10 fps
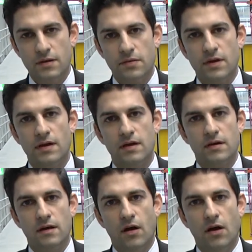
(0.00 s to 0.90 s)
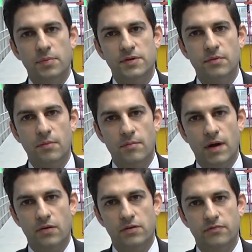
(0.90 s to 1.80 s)
The optimum
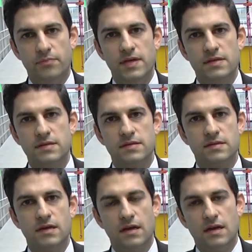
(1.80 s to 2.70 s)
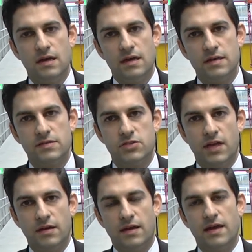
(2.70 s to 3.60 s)
amount of pieces is
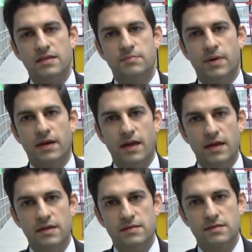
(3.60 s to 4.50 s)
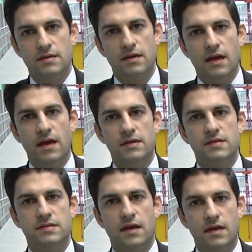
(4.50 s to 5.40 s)
checked case by case and
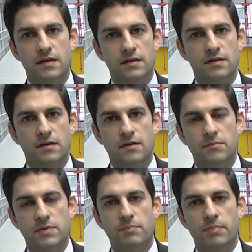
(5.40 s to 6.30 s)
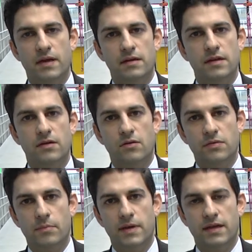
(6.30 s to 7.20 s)
decided um, depending on
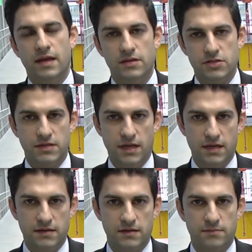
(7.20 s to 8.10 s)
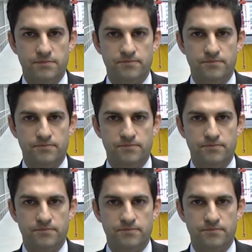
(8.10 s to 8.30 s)
the application data.